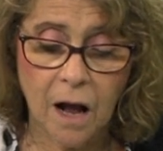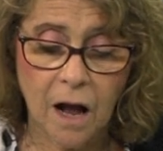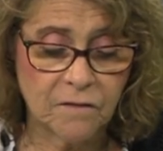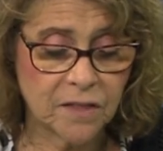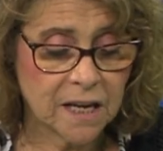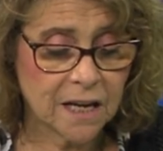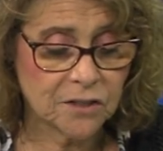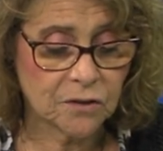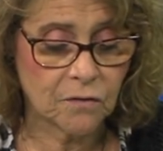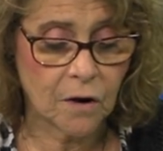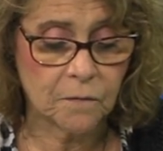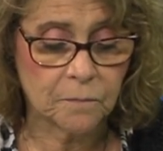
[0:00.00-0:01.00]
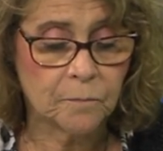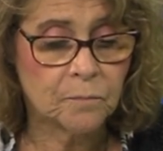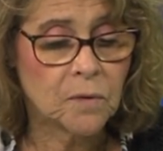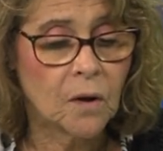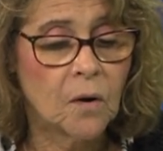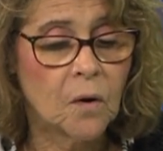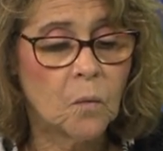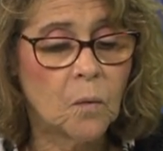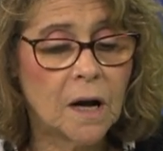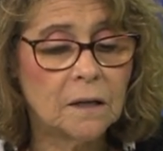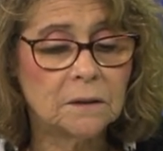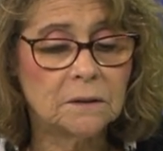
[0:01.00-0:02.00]
of the escrow.
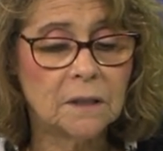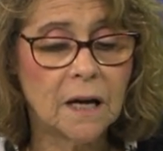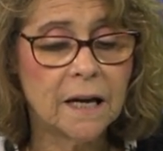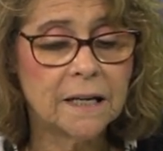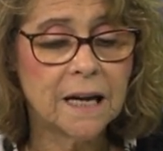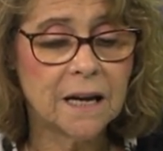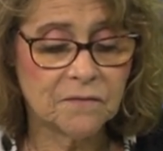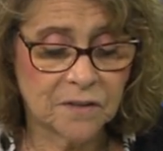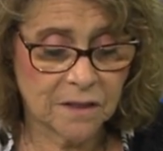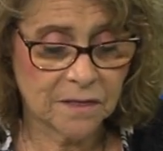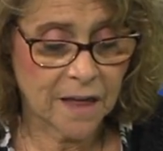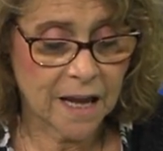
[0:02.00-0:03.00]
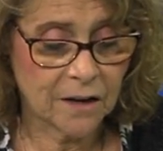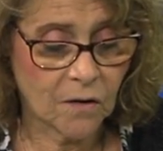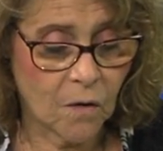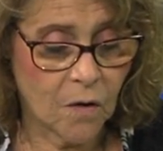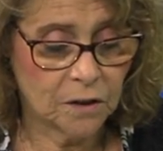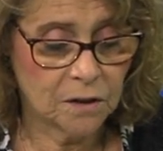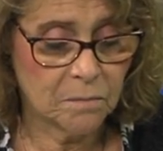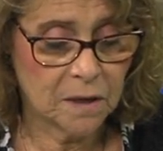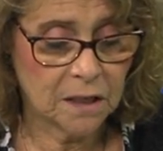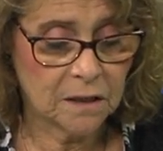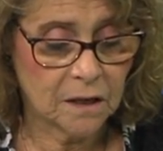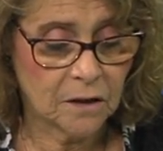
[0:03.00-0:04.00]
Well, I have to thank
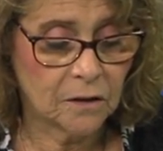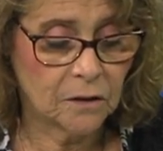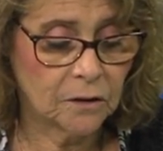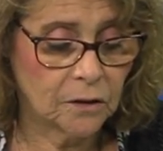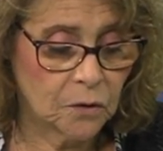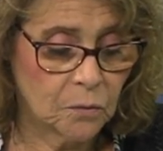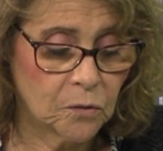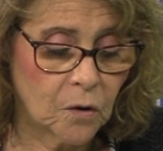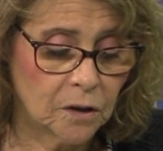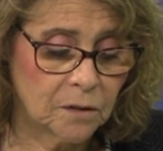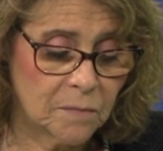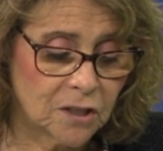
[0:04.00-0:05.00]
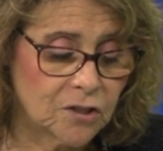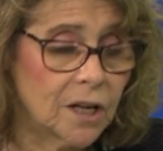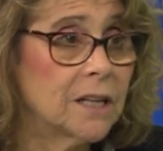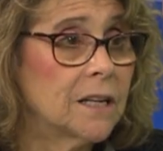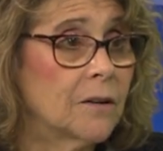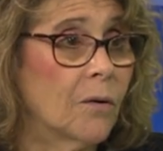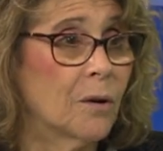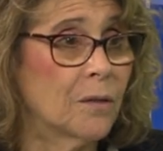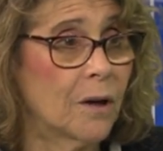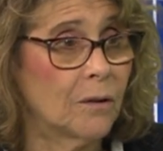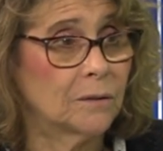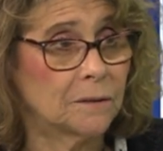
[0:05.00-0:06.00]
Alderman Lou and Alderman Jetty,
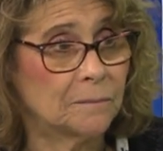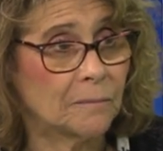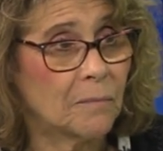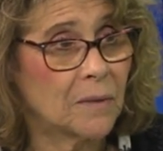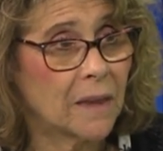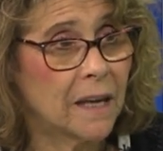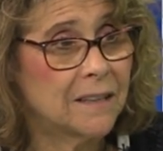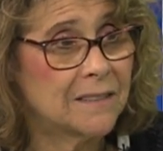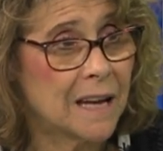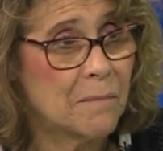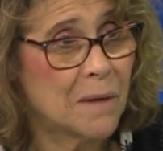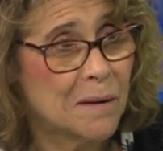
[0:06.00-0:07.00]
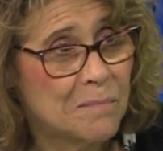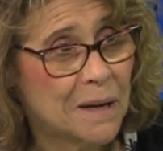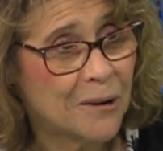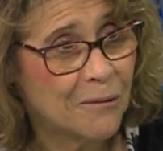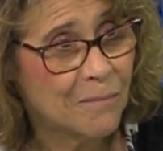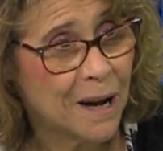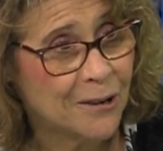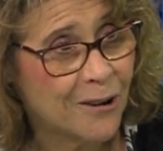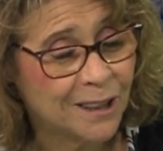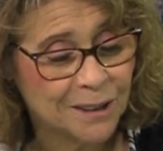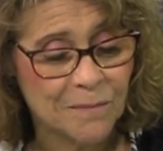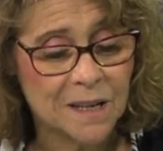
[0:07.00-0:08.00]
although he's not my pick, my
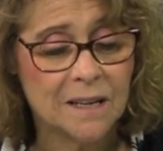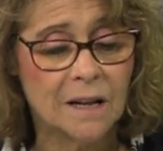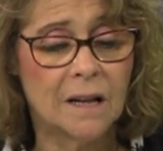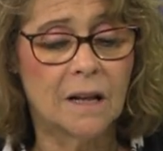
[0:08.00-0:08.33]
alderman,